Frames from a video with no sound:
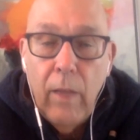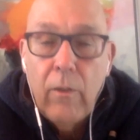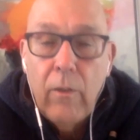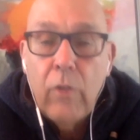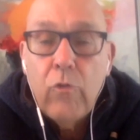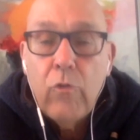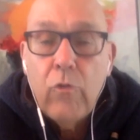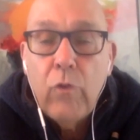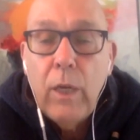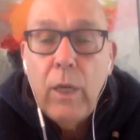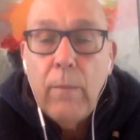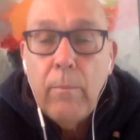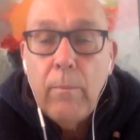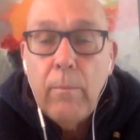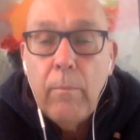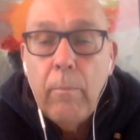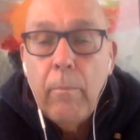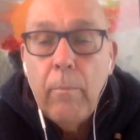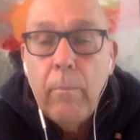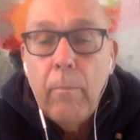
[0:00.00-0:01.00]
The
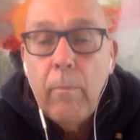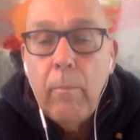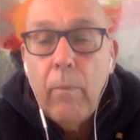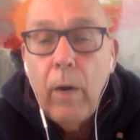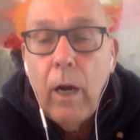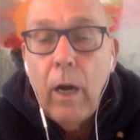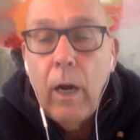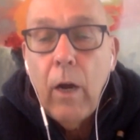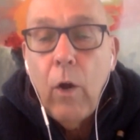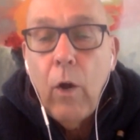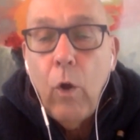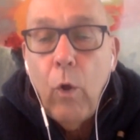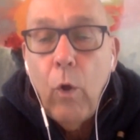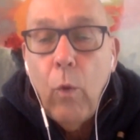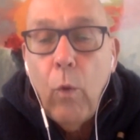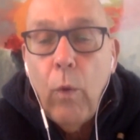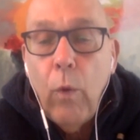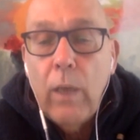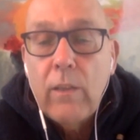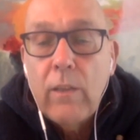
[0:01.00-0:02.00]
dreams are
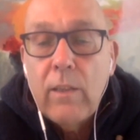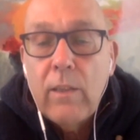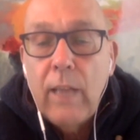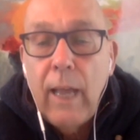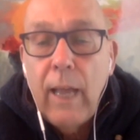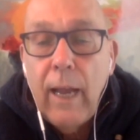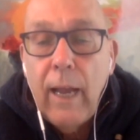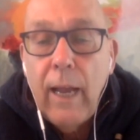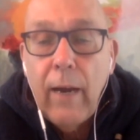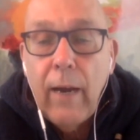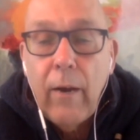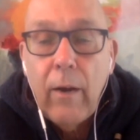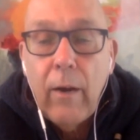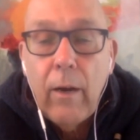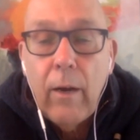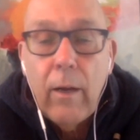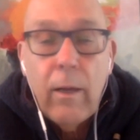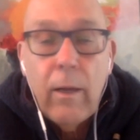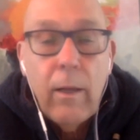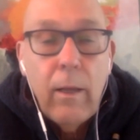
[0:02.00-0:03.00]
always there,
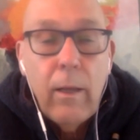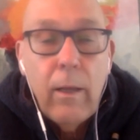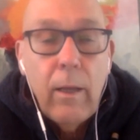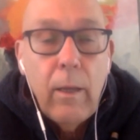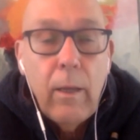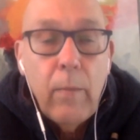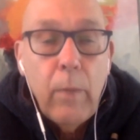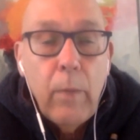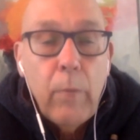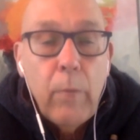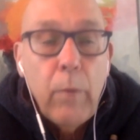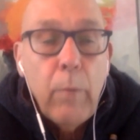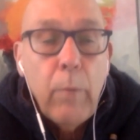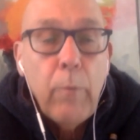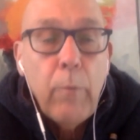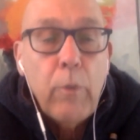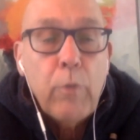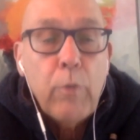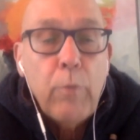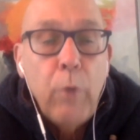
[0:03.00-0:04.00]
but we
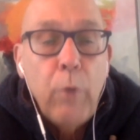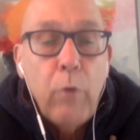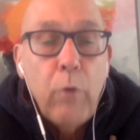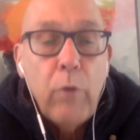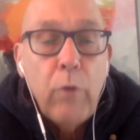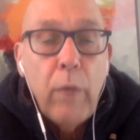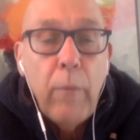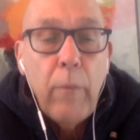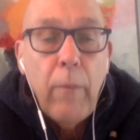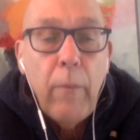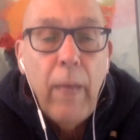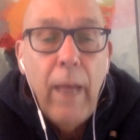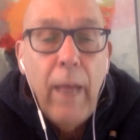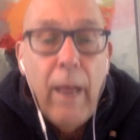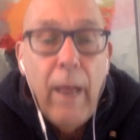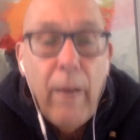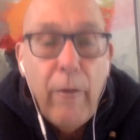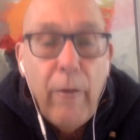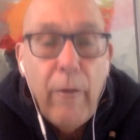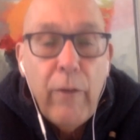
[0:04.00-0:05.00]
postpone them
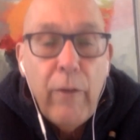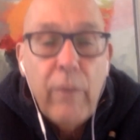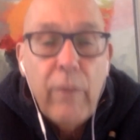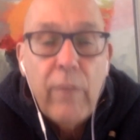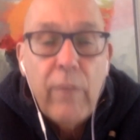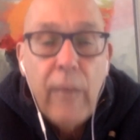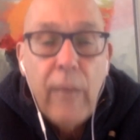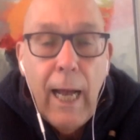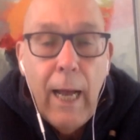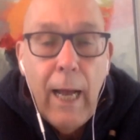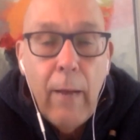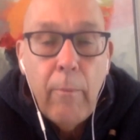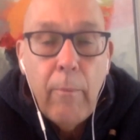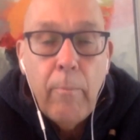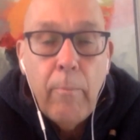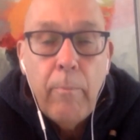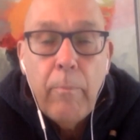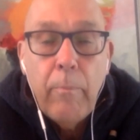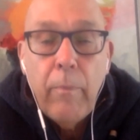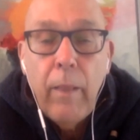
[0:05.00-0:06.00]
every
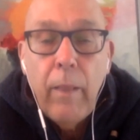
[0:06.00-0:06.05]
time.